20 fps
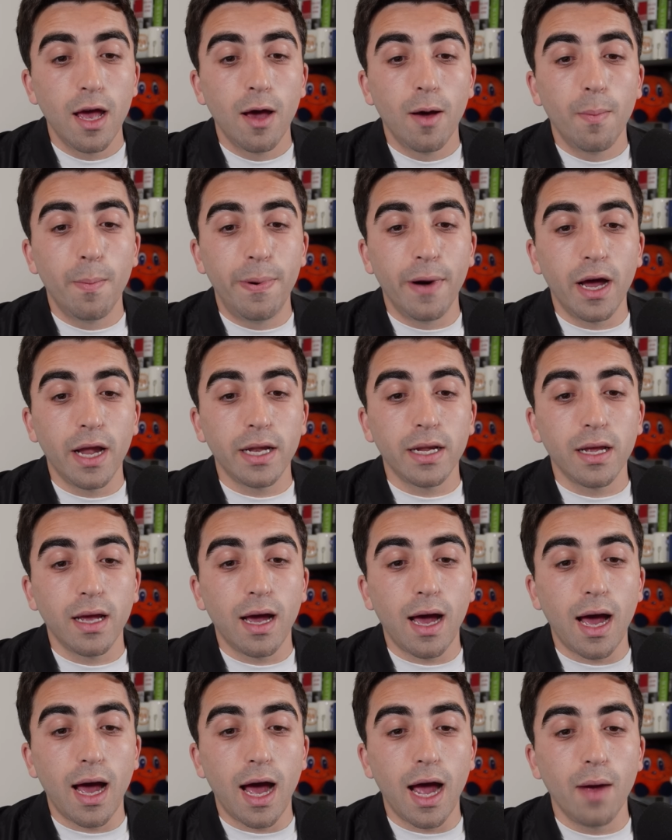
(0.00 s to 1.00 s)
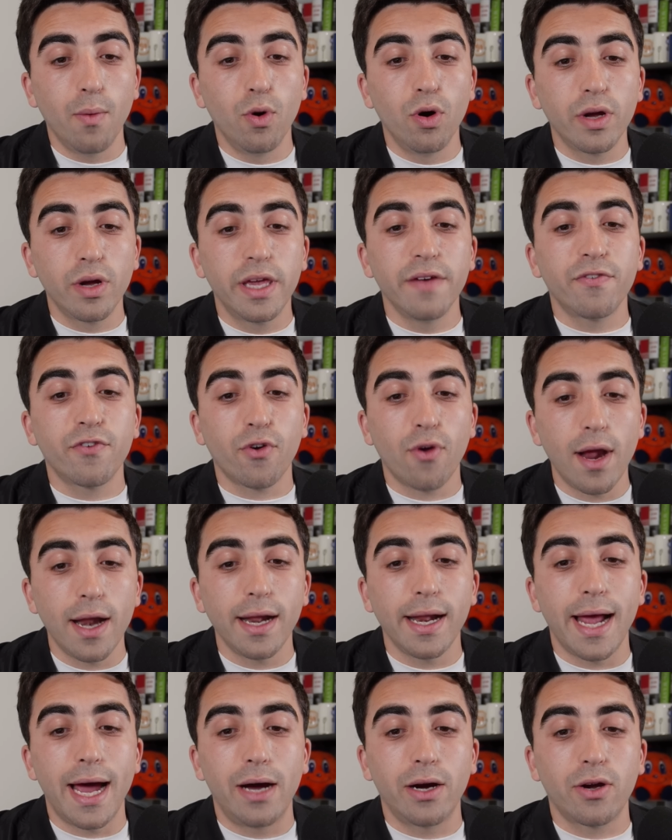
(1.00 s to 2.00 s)
but I will give
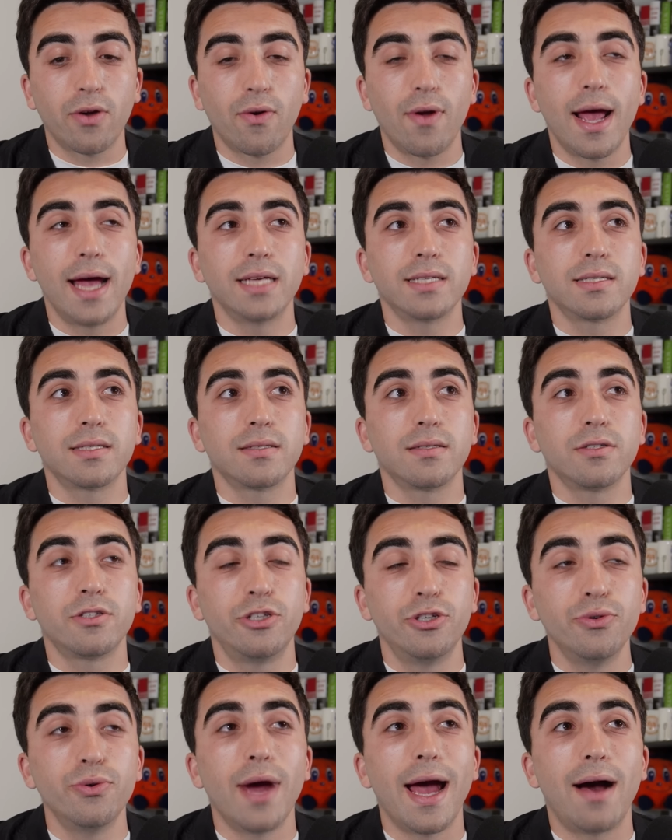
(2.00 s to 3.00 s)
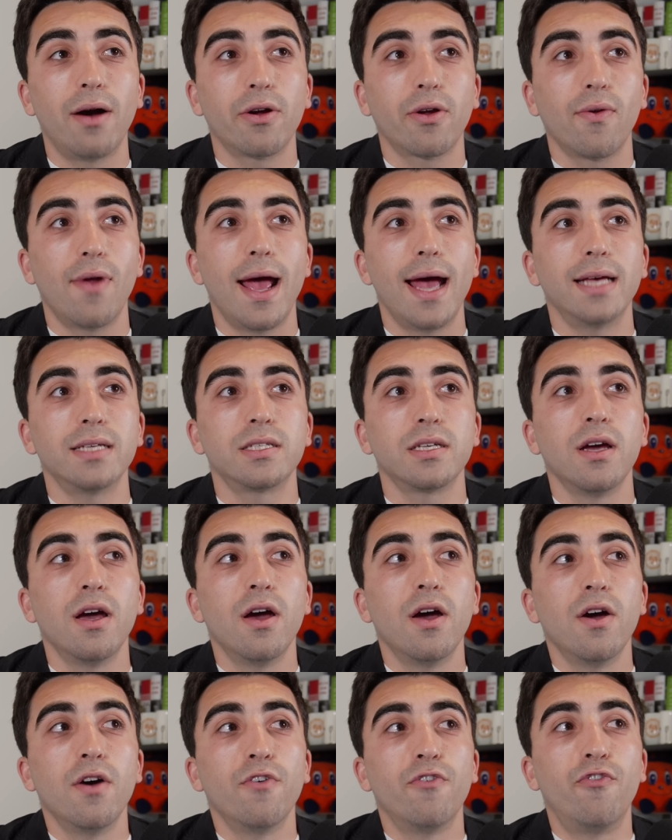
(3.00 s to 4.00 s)
credit Alcaraz to Alcaraz
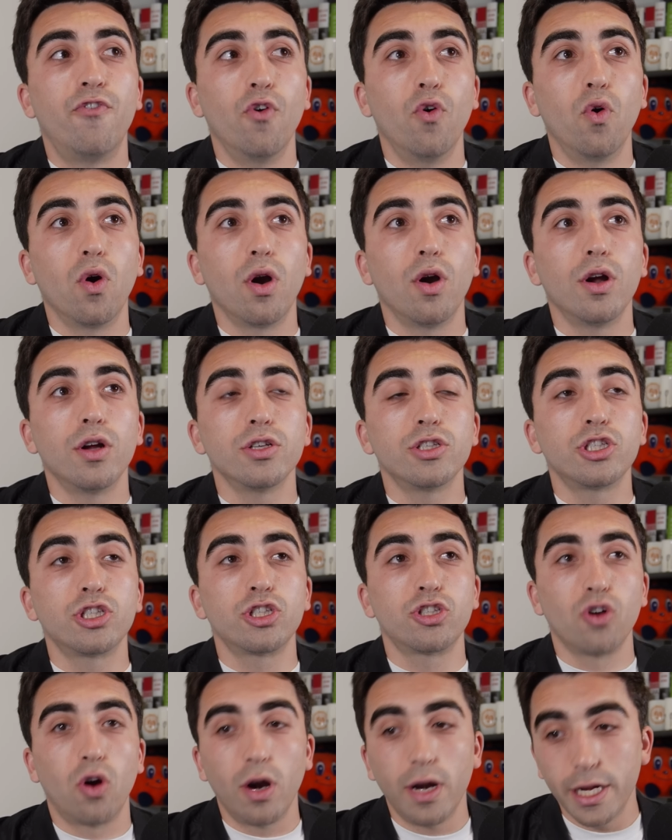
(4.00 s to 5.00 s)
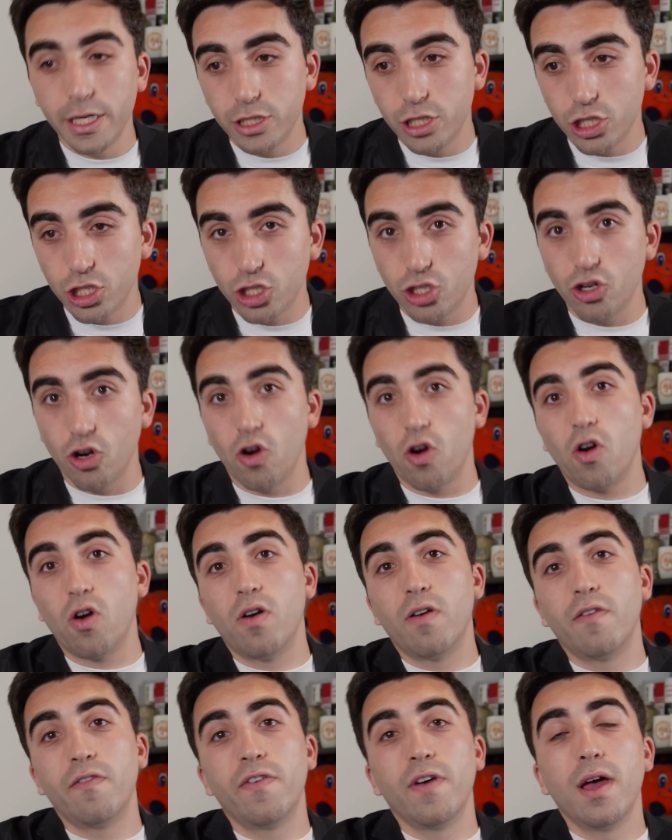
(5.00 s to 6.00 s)
for starting to
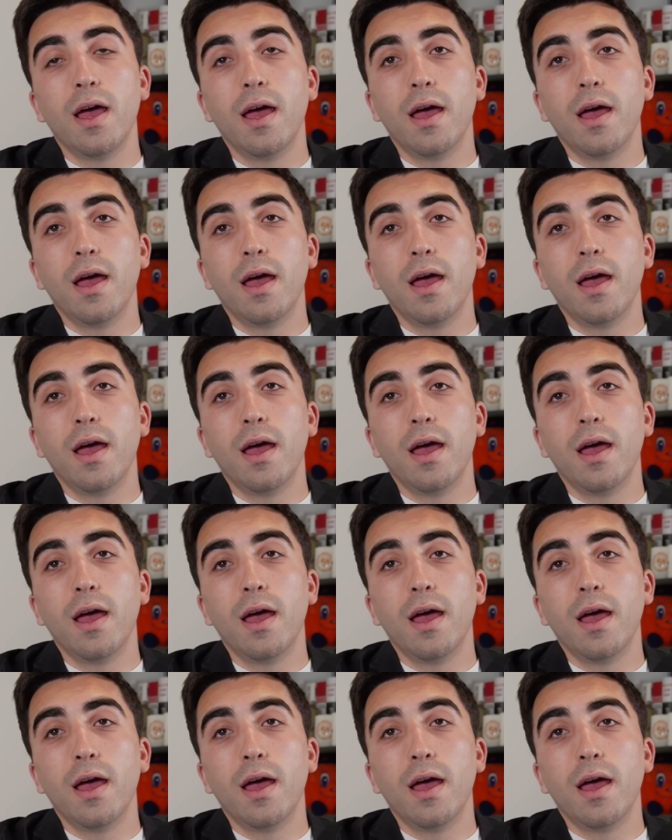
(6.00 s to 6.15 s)
serve.